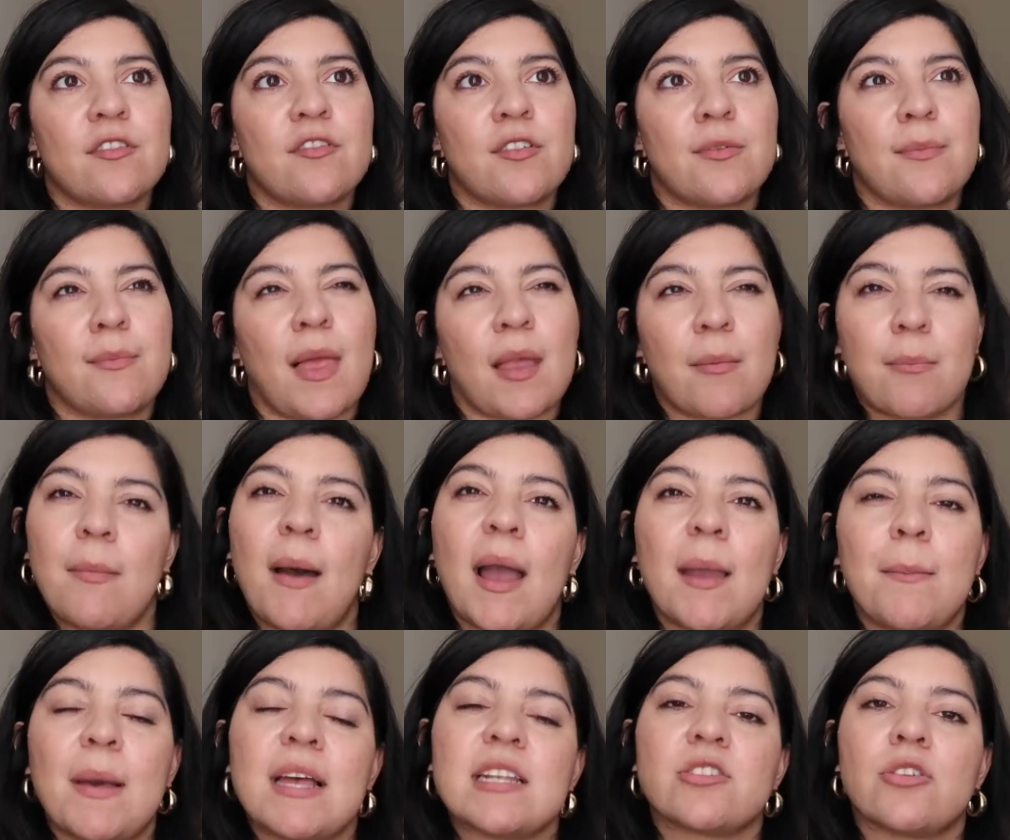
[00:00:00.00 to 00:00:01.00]
for like my
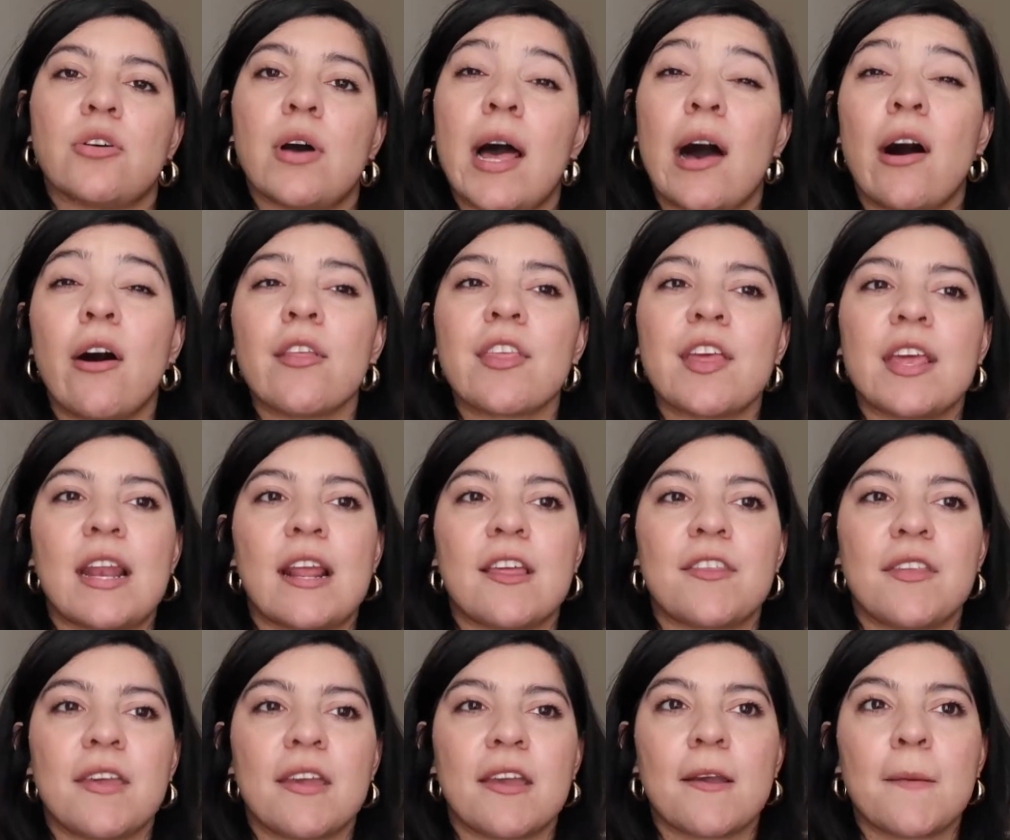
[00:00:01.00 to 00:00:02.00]
mental health, and I
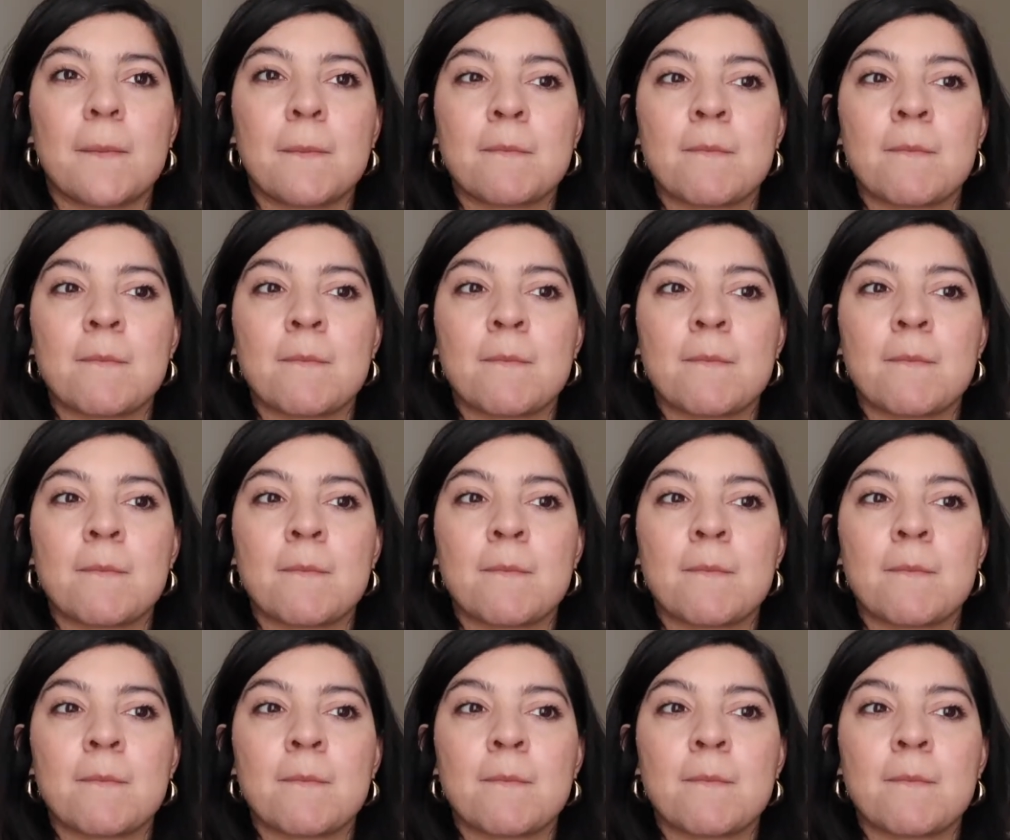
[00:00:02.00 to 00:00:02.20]
think